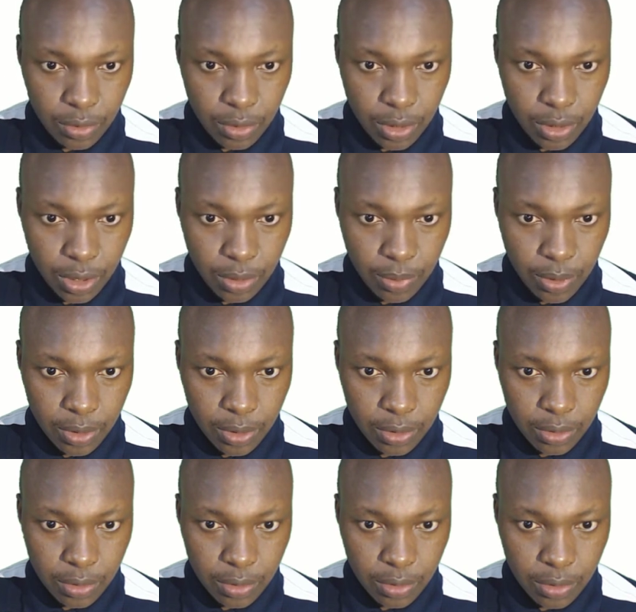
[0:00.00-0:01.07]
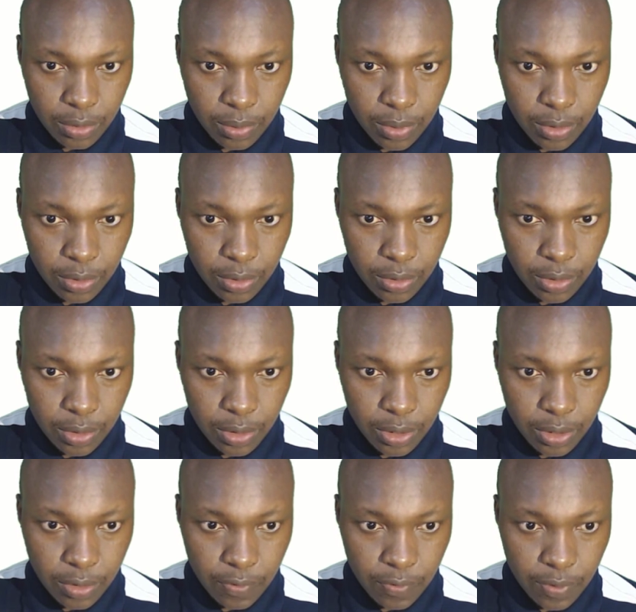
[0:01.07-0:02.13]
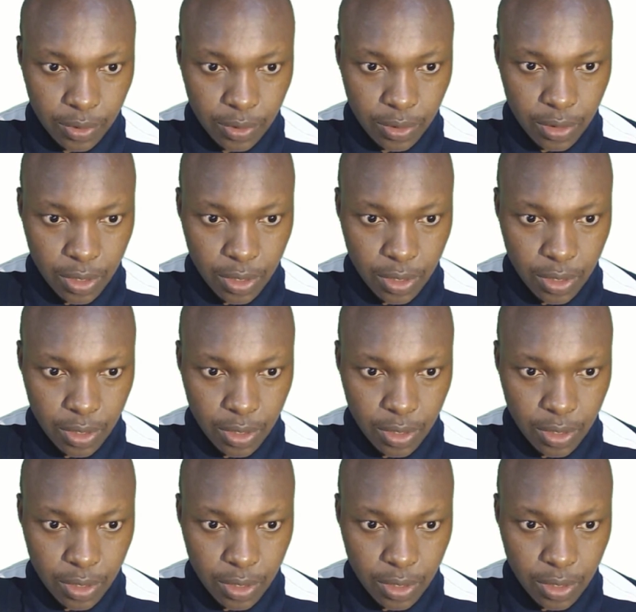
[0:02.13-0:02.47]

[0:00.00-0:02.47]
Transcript: plus 12 plus 27